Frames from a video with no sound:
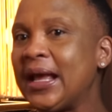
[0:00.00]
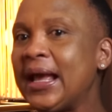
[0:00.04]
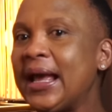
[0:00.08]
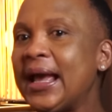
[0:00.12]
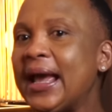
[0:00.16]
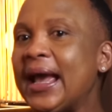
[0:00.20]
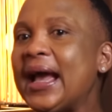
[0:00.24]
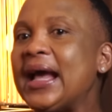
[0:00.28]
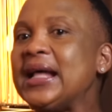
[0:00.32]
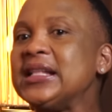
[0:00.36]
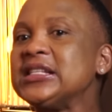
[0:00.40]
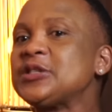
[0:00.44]

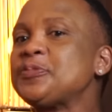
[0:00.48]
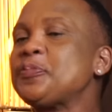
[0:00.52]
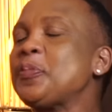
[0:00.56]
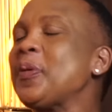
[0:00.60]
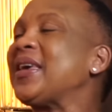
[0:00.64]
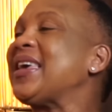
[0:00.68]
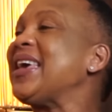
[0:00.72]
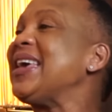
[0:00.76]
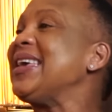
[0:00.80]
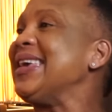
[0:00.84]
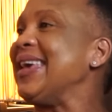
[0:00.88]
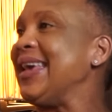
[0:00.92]
and
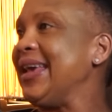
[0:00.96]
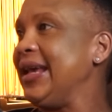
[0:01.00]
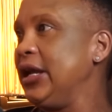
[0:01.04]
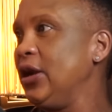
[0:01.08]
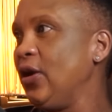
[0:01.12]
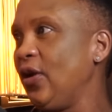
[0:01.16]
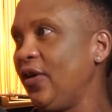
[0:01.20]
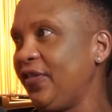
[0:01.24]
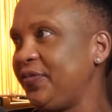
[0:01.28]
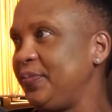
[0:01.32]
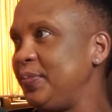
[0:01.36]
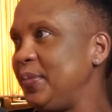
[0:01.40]
speaking ill
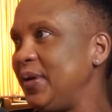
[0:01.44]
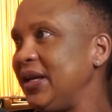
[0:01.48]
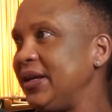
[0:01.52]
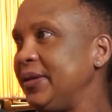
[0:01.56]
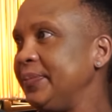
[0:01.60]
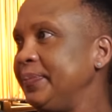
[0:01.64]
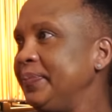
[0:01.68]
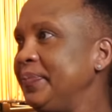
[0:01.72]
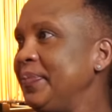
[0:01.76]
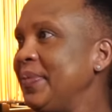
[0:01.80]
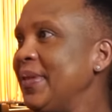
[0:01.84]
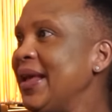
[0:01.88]
of me,
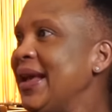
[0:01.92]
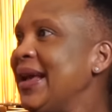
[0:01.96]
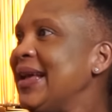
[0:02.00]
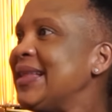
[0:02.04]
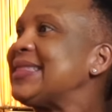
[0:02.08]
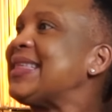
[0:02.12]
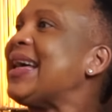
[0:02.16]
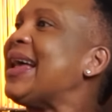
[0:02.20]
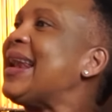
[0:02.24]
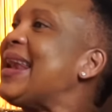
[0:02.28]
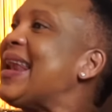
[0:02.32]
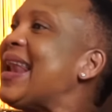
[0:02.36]
The